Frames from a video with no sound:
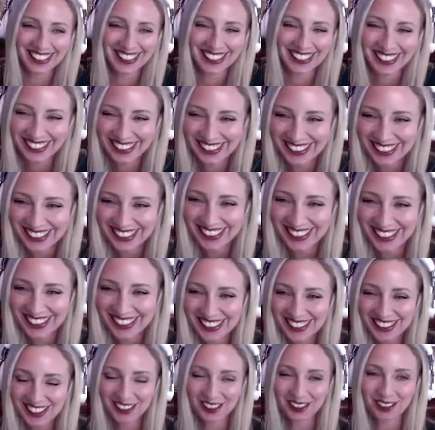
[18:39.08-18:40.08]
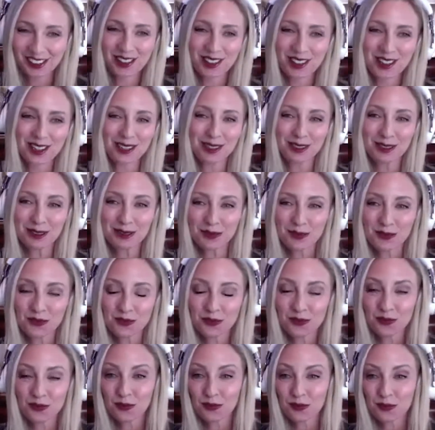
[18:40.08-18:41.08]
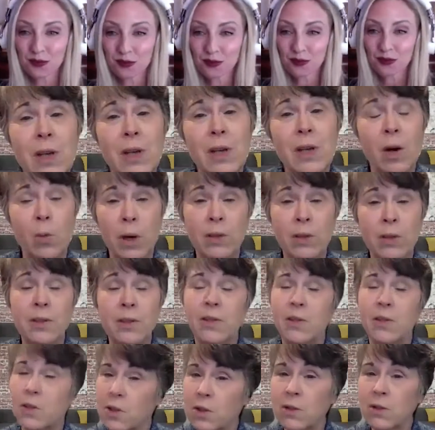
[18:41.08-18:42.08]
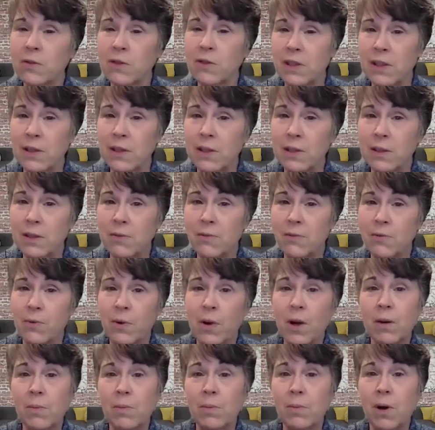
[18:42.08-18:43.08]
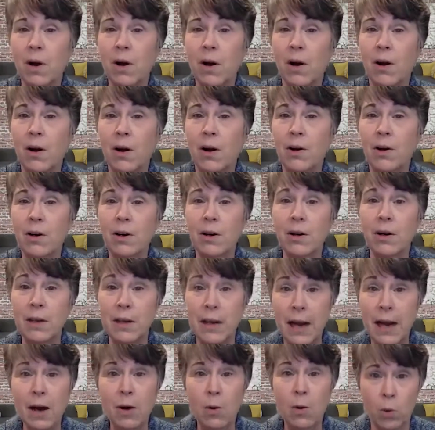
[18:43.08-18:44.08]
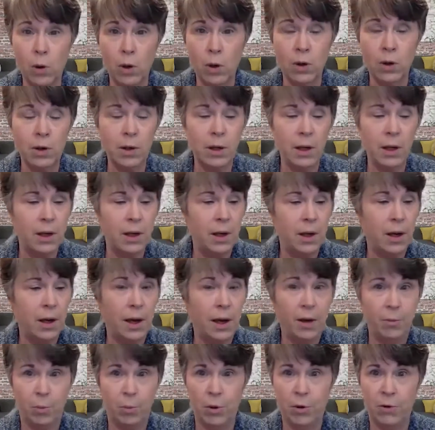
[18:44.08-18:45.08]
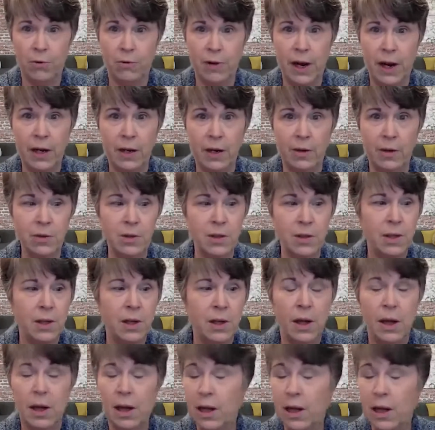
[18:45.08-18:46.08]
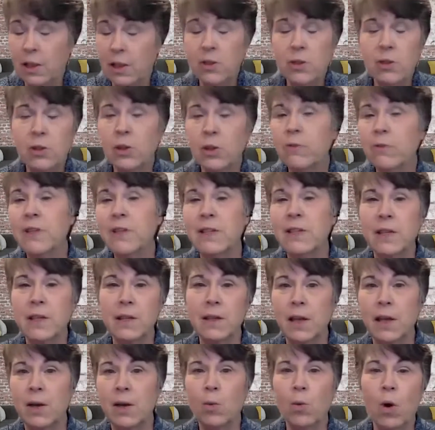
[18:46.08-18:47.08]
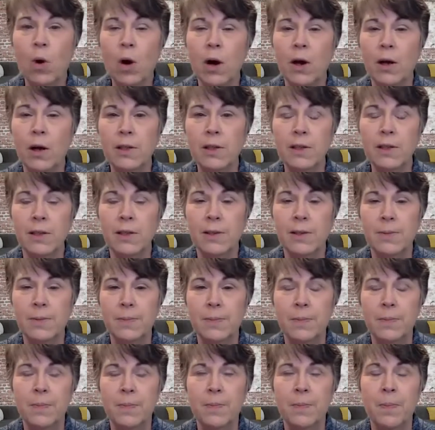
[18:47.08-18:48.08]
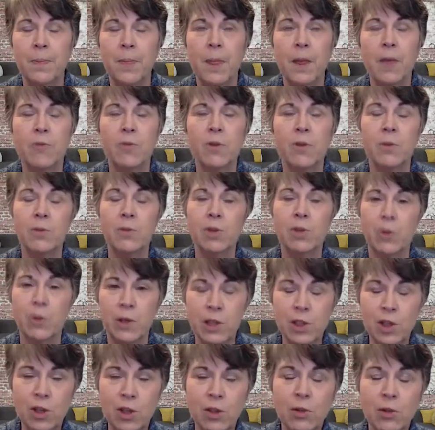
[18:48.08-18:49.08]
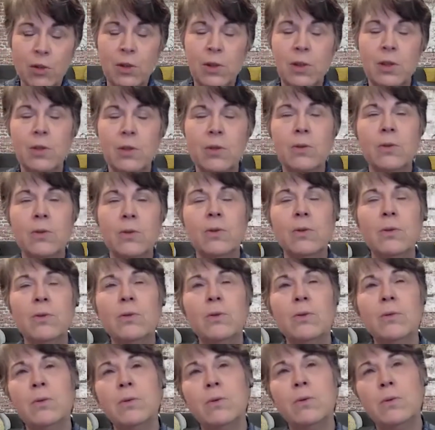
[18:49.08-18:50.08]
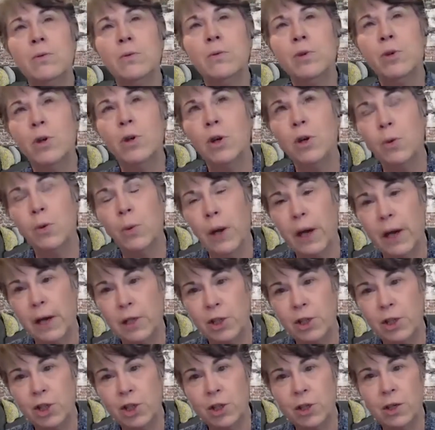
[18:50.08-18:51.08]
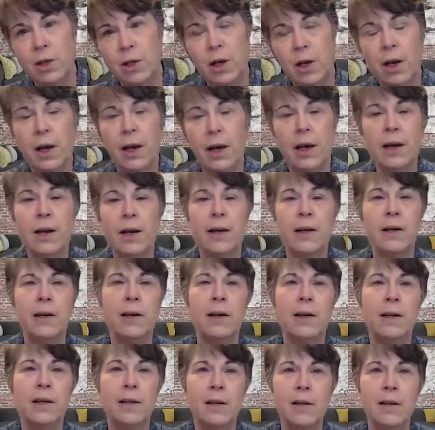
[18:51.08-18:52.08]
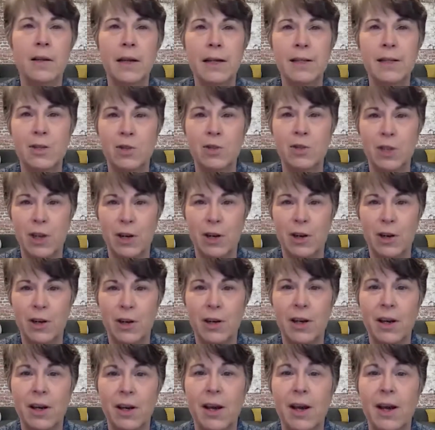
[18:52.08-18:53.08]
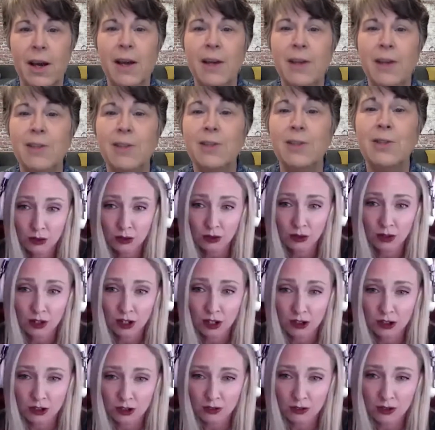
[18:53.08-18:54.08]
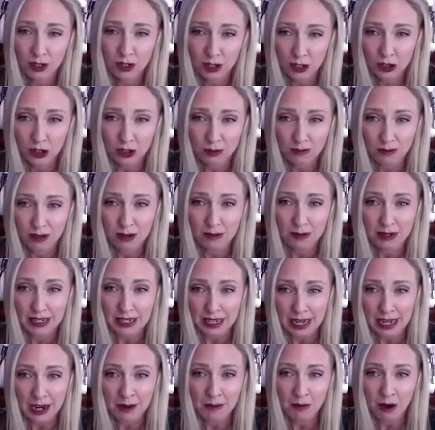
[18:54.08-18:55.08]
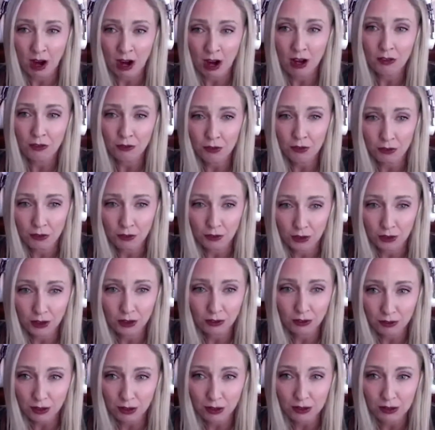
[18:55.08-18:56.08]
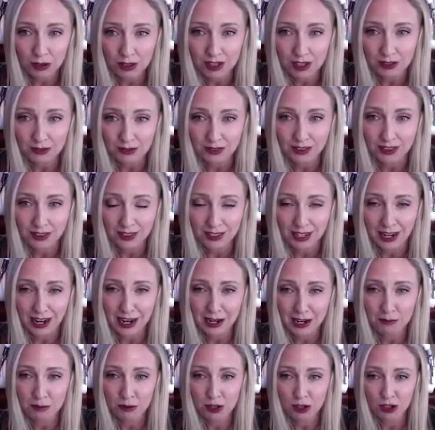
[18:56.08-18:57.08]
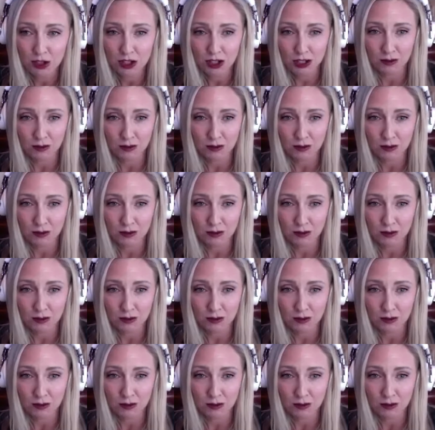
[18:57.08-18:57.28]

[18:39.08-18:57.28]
The employee can choose a wellness service from our network of providers, any service that they want, from traditional to new age and a little esoteric. So could you maybe name off a few of those different types, just